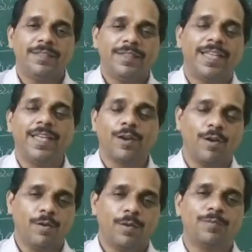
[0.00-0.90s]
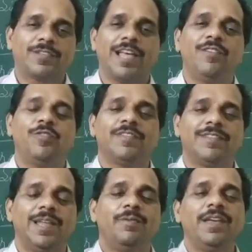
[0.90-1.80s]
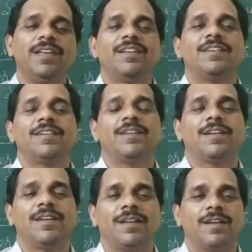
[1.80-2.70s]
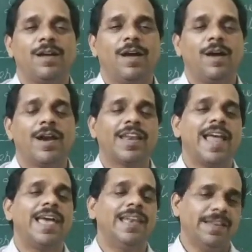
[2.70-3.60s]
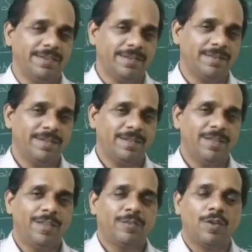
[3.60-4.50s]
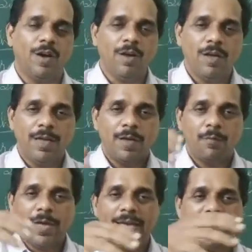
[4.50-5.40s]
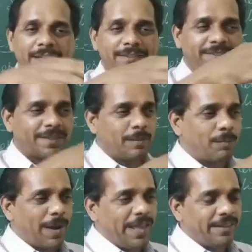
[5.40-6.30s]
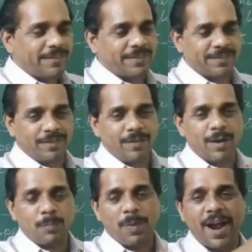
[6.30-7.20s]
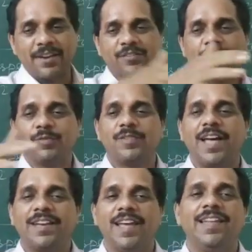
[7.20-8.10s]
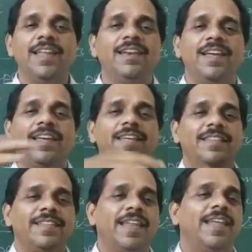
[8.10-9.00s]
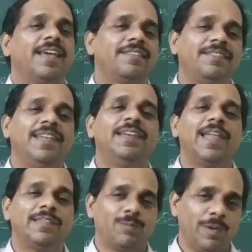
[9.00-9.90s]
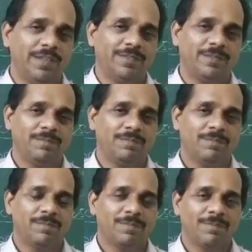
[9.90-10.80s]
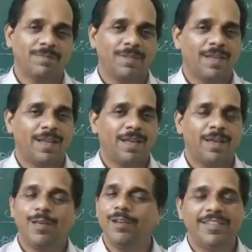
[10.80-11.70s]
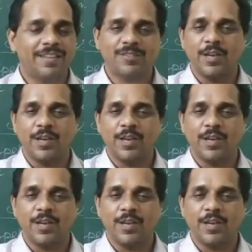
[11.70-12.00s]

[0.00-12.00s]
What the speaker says: the hero himself is living on an island. So, various places or parts of that island, the entire scene takes place. You'll just